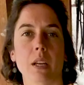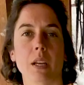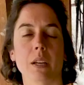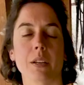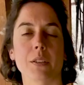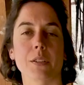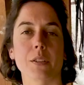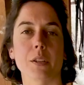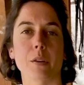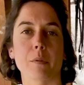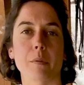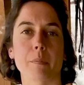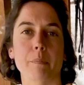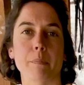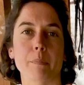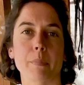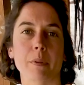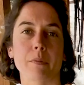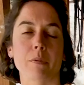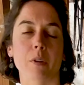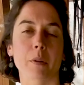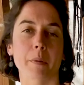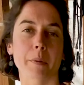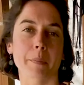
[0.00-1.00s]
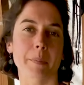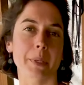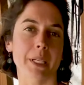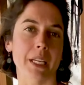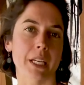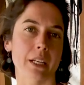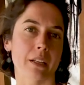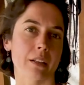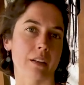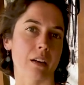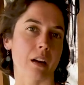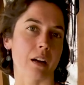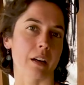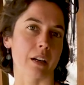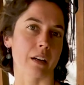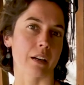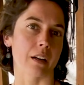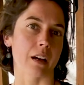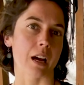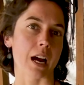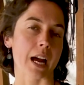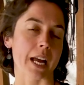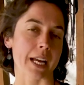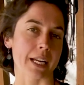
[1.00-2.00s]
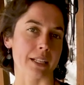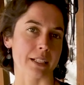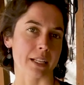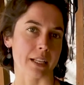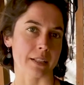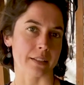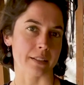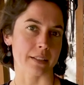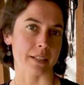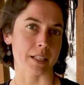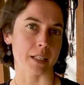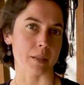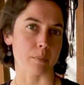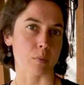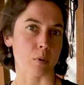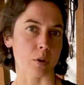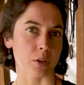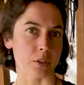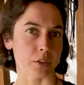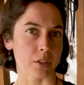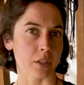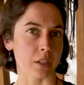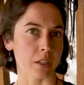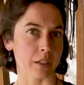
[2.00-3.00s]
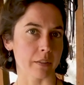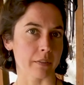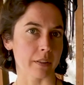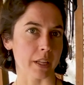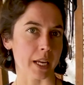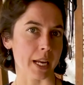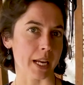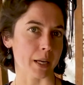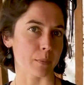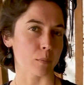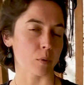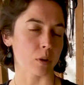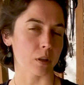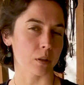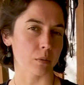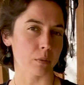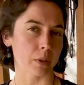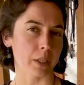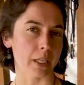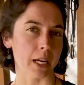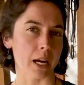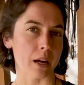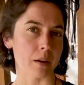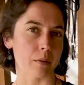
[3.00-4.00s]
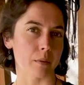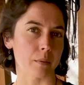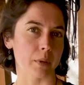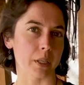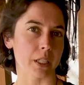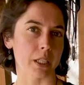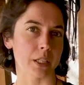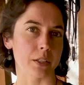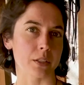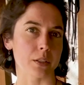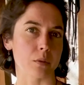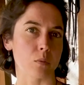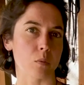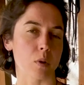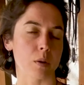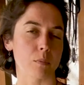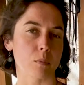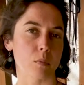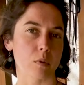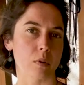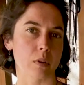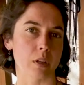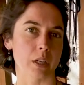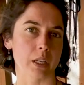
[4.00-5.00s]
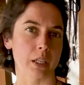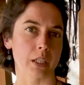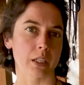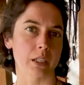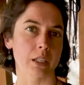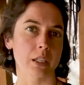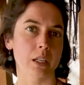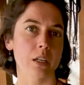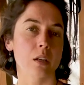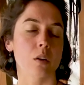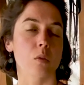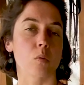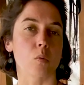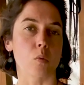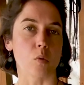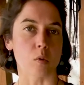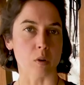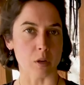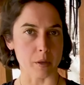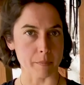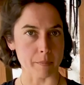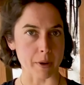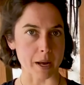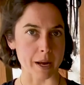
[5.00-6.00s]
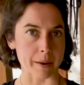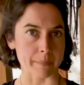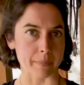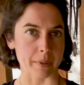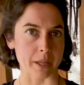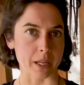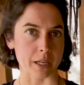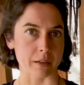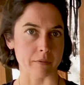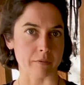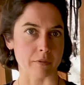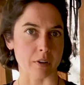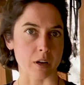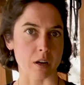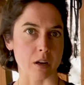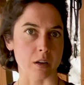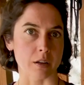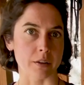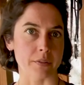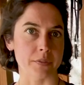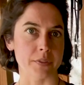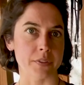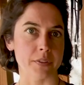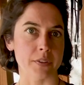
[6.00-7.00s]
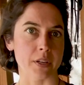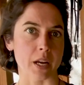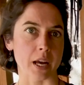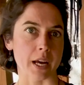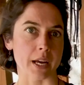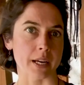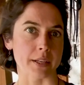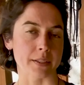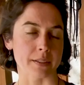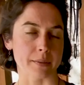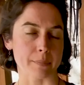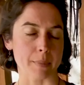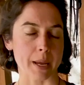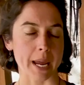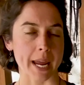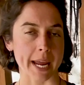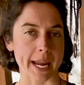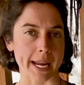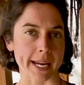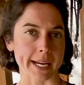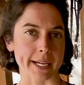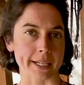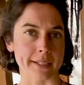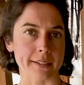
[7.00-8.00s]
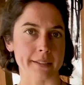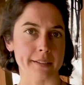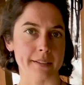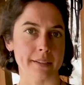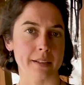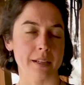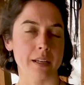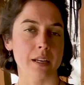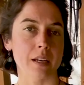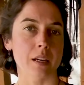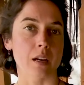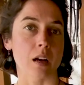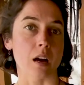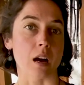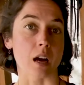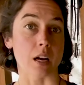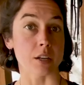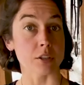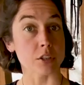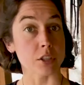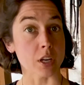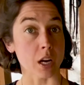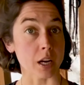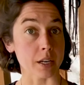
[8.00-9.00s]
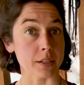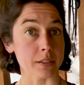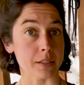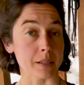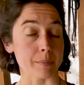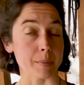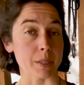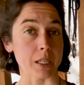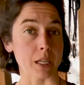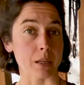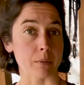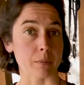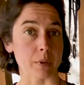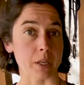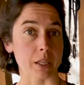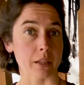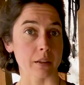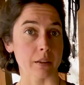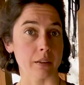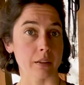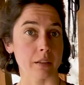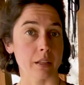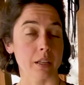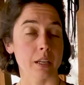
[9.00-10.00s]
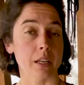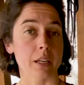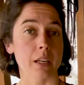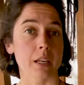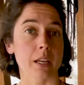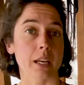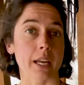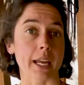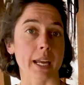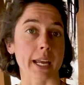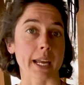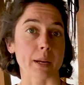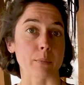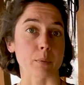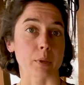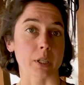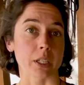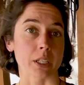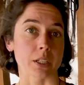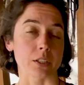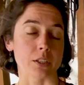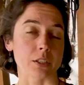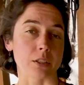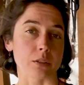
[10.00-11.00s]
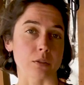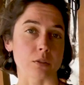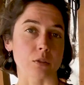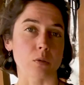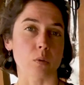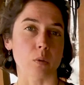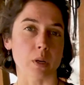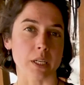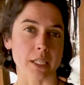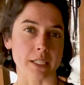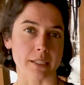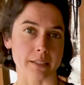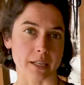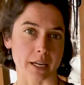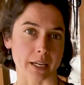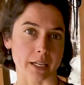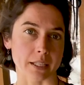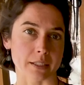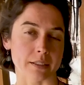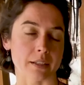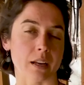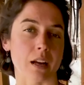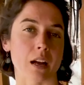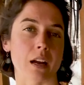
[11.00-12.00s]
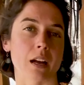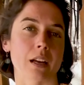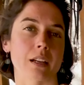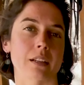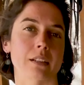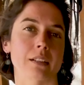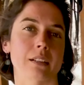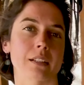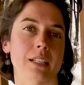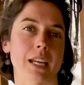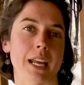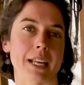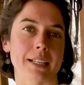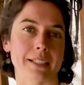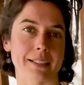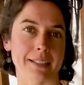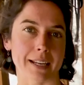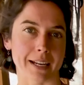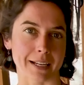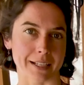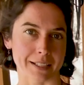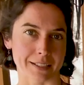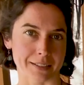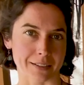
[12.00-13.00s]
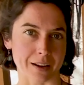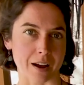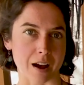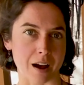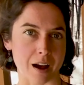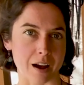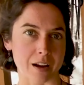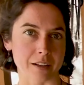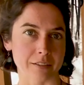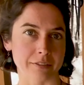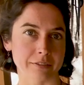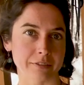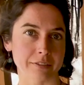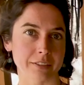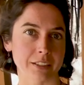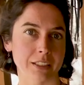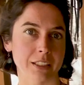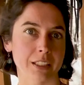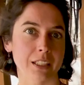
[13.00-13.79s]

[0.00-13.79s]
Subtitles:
So before we begin our high intensity portion of the hangboard workout, we're going to do one more warm up that involves some hangs on jugs to begin with. And we're going to do 20 seconds on, 10 seconds off,